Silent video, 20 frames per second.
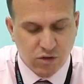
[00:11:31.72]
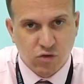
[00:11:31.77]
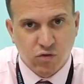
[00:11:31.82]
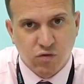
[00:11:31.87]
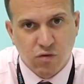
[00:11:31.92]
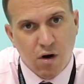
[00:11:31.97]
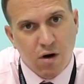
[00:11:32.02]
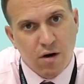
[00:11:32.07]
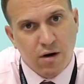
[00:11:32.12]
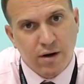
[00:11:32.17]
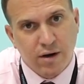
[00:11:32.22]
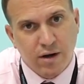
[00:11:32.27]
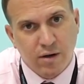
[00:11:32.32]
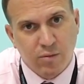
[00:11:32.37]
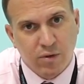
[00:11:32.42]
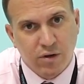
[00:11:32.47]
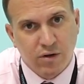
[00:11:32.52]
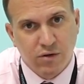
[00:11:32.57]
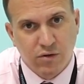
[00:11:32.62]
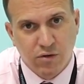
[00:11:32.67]

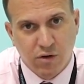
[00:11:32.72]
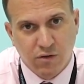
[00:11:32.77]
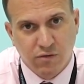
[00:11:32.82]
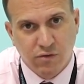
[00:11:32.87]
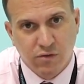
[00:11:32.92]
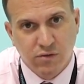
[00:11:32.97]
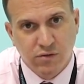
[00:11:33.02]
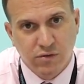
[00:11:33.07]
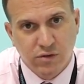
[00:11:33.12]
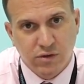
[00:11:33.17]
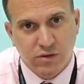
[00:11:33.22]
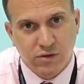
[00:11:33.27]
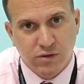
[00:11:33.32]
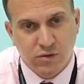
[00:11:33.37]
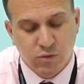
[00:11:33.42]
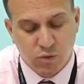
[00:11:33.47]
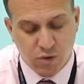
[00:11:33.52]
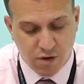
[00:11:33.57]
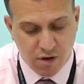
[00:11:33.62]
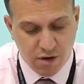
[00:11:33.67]
Crime novels
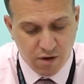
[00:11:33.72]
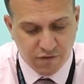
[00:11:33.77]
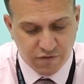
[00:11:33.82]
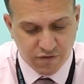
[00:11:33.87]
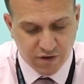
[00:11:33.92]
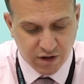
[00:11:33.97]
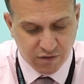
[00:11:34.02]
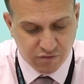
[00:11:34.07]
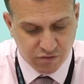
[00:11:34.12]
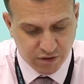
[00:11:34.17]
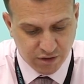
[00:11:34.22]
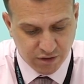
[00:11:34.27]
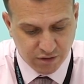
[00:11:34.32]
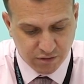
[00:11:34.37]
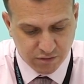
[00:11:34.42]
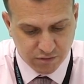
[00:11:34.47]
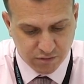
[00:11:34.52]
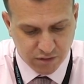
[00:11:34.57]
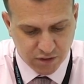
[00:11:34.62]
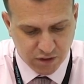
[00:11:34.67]
were her favourite.
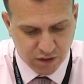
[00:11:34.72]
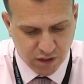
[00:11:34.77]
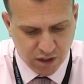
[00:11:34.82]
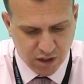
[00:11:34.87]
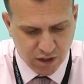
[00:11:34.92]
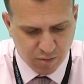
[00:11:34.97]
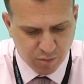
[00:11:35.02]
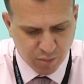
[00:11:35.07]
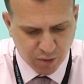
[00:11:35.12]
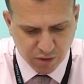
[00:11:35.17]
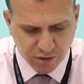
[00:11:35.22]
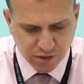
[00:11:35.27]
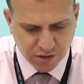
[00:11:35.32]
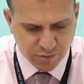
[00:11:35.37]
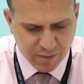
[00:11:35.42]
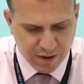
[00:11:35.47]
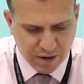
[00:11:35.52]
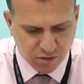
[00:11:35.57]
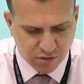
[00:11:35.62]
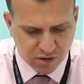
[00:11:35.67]
Books
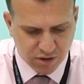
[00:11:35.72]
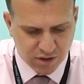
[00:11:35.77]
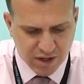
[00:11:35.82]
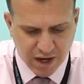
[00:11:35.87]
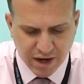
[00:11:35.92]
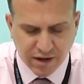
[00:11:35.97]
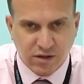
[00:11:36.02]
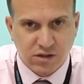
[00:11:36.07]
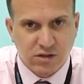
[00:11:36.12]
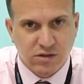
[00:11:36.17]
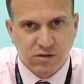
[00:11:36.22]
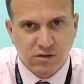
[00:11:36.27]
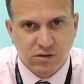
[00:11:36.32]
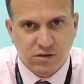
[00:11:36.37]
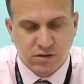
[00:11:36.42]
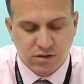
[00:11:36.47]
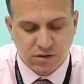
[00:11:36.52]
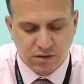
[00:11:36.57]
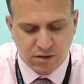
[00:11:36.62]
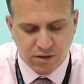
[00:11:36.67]
about
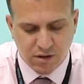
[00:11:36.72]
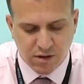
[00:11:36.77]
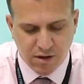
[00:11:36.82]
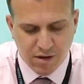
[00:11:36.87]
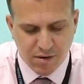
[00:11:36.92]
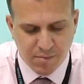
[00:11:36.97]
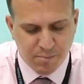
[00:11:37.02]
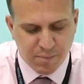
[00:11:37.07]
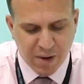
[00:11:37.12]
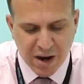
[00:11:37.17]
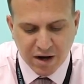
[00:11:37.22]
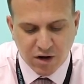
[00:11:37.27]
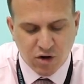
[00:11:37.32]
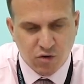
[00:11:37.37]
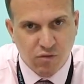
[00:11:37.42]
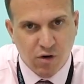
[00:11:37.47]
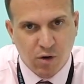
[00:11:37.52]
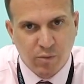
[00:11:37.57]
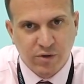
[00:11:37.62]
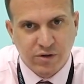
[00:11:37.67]
gangsters,
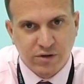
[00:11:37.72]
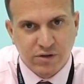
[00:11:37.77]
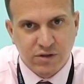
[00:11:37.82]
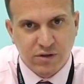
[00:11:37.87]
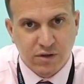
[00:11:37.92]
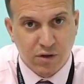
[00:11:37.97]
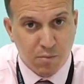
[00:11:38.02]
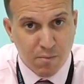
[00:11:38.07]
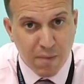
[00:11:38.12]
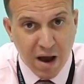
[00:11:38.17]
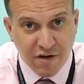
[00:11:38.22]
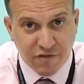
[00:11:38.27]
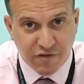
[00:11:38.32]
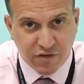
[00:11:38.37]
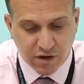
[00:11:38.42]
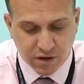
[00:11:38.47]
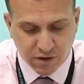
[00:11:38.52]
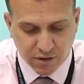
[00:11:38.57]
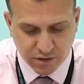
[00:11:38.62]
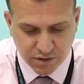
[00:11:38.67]
bank robbers, the
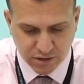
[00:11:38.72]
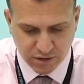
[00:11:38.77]
mafia.